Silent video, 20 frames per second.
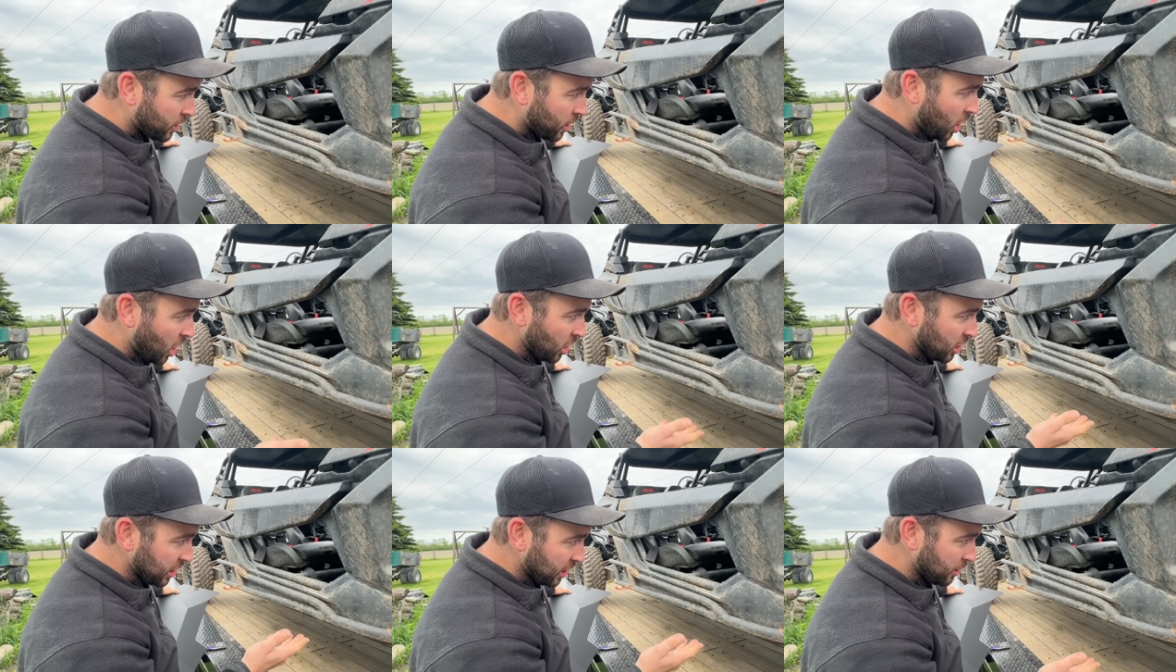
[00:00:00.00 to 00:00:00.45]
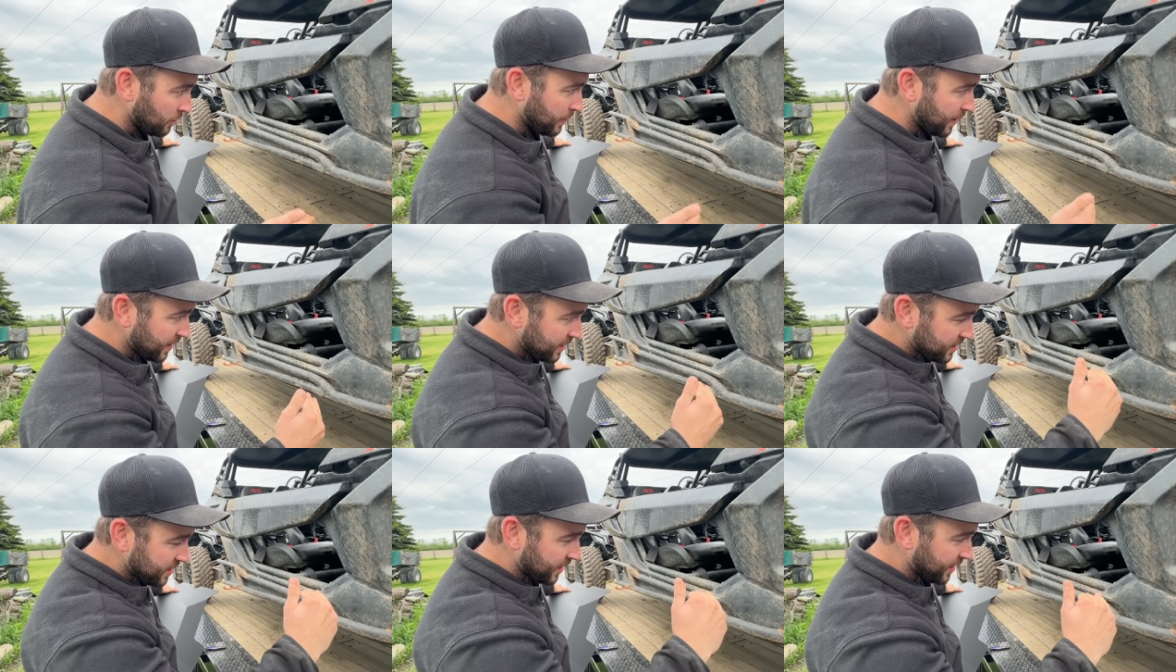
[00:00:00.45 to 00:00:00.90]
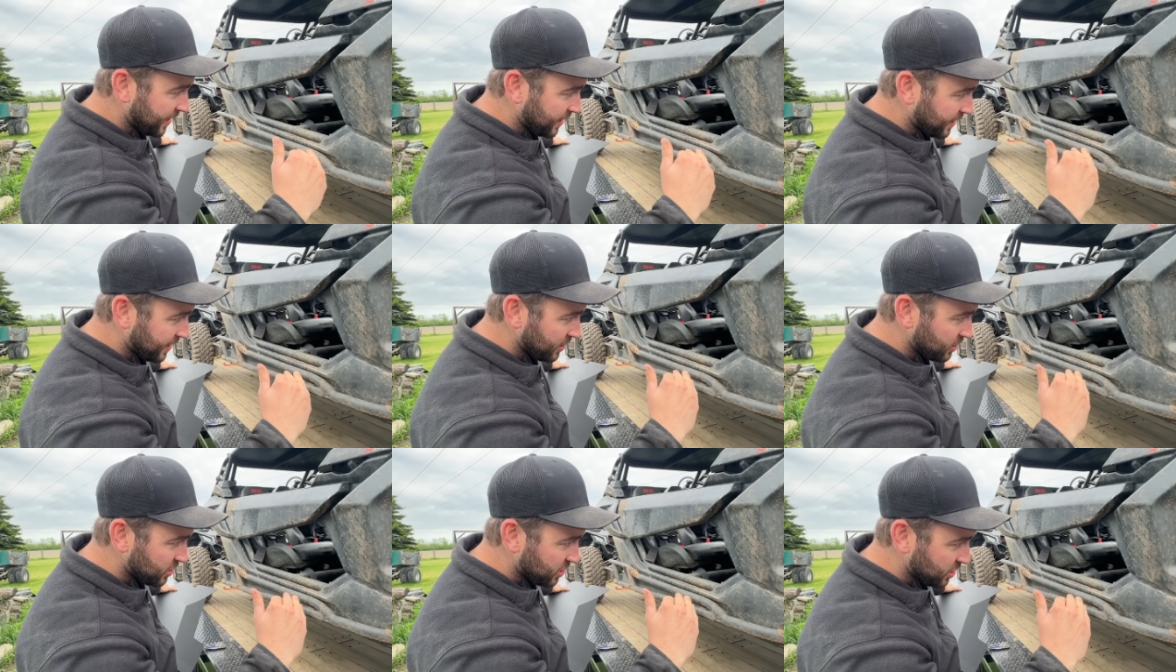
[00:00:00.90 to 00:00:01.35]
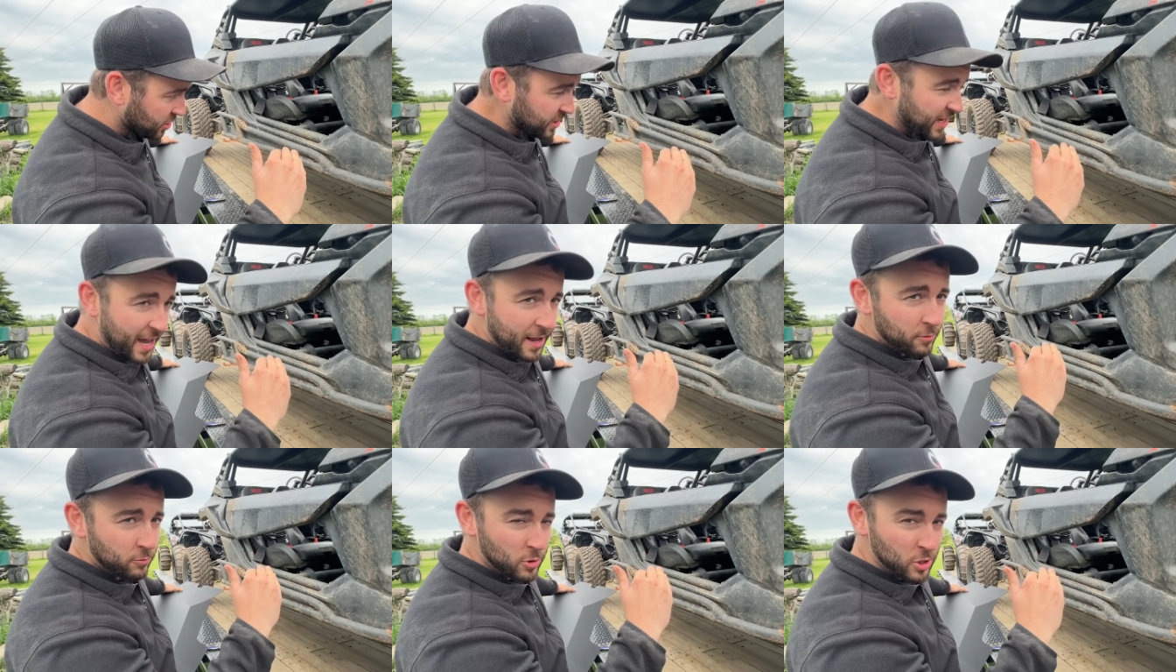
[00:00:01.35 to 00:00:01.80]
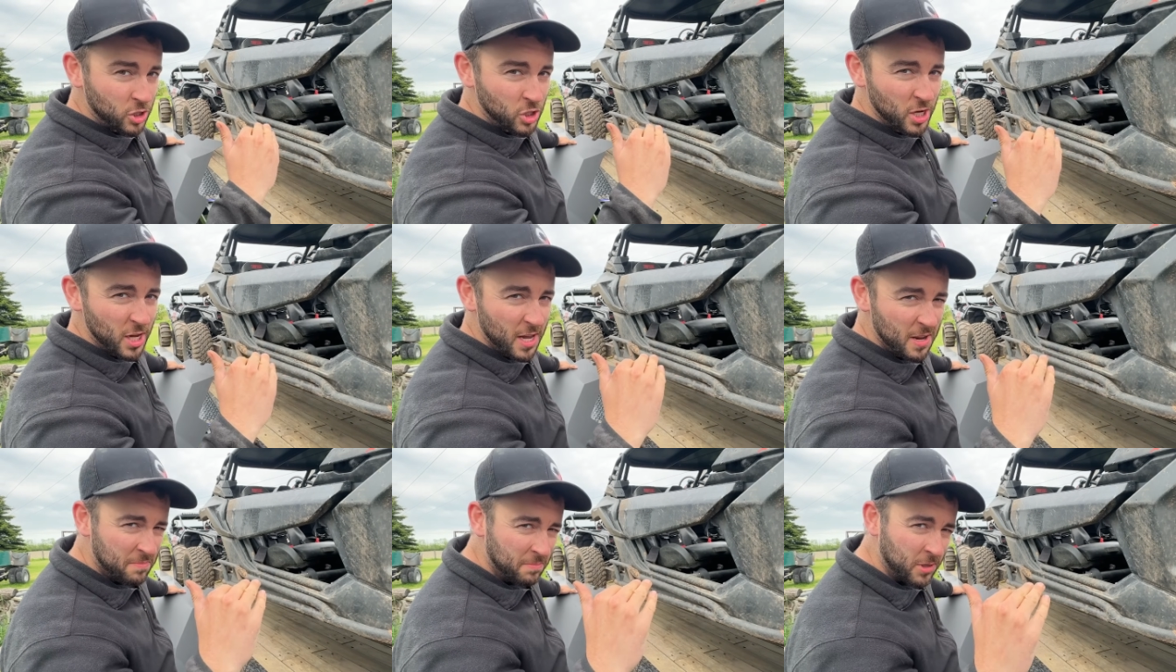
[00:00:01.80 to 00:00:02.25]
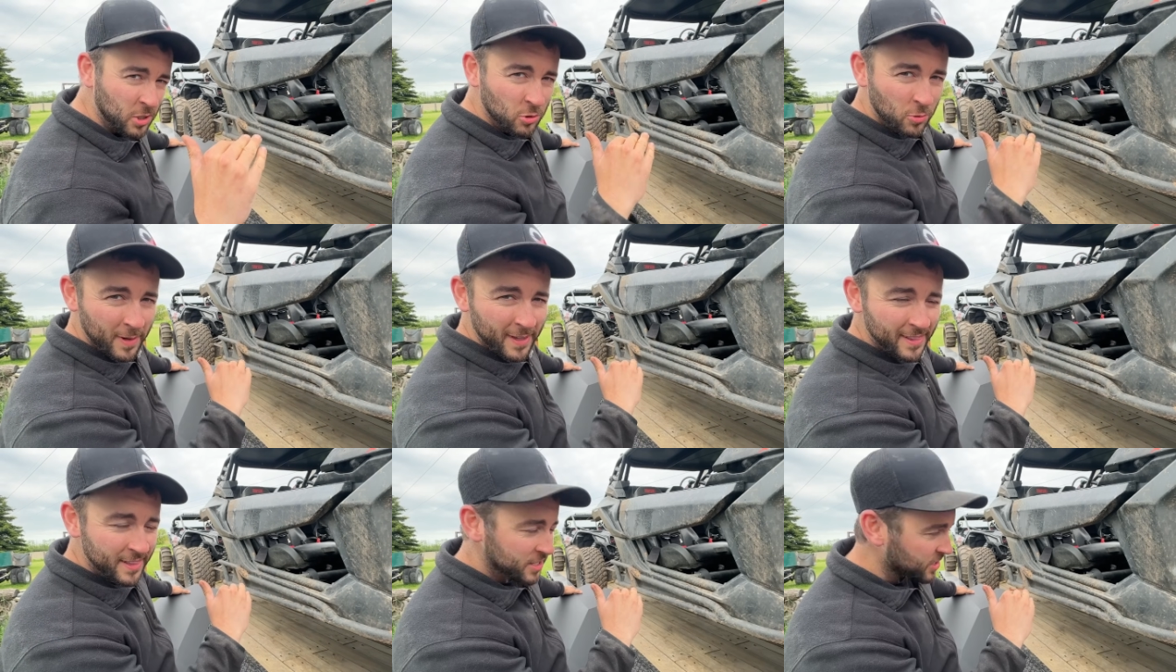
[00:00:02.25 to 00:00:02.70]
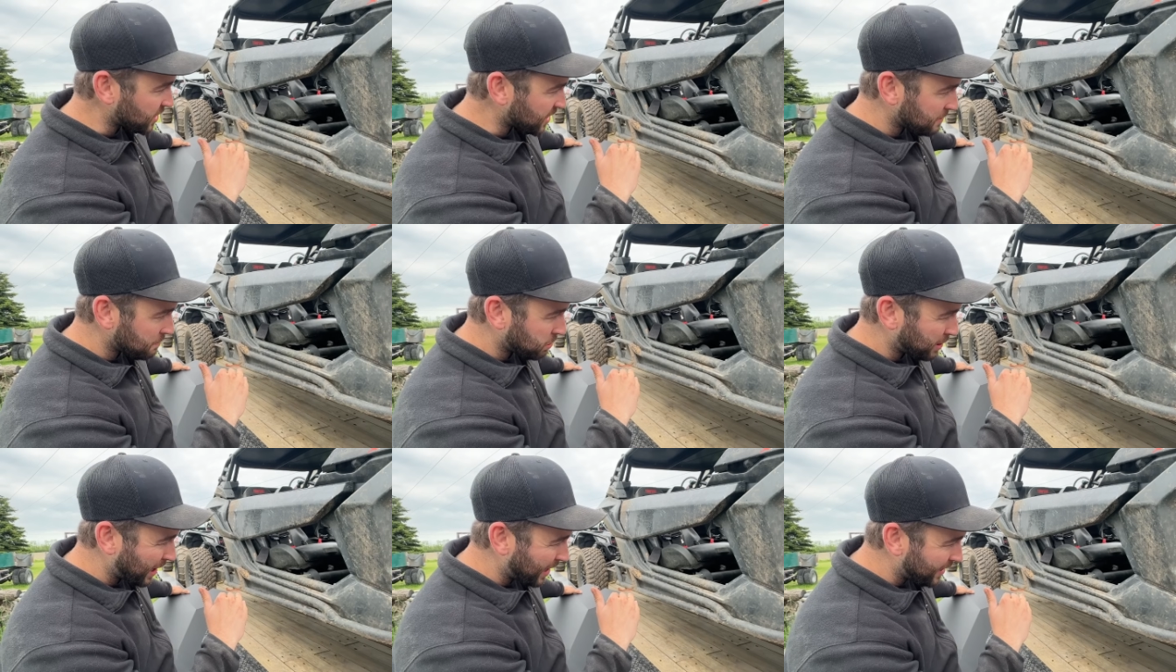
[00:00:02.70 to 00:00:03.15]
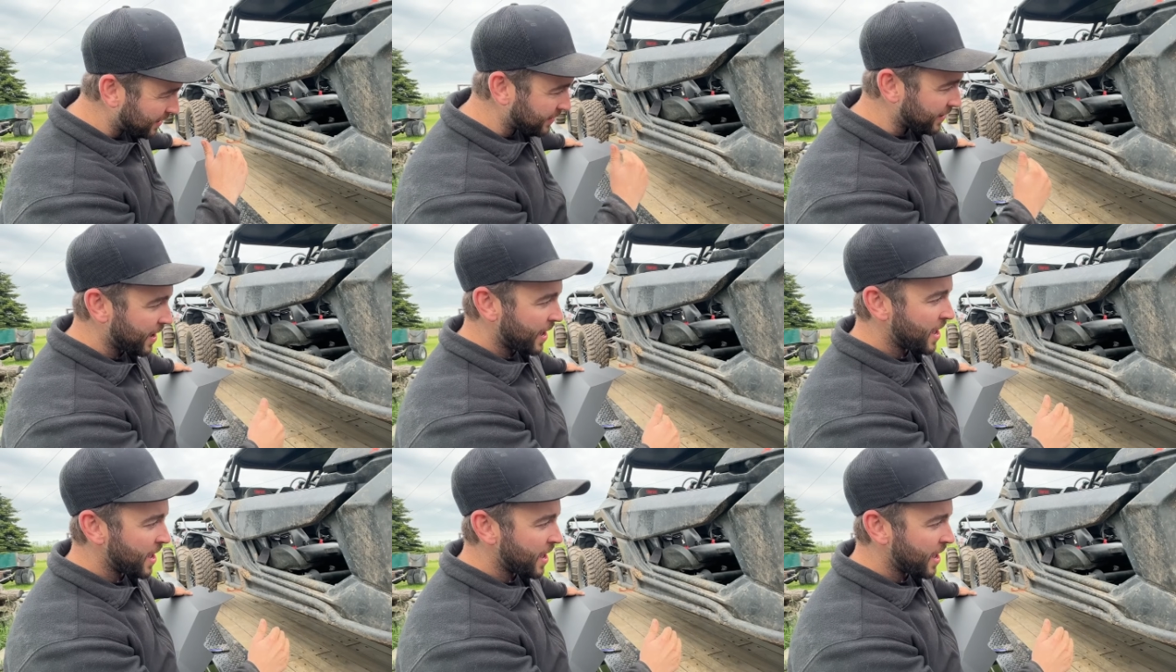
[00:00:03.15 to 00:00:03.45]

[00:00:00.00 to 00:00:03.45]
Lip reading: a little bit to get this to sandwich in between the skid plate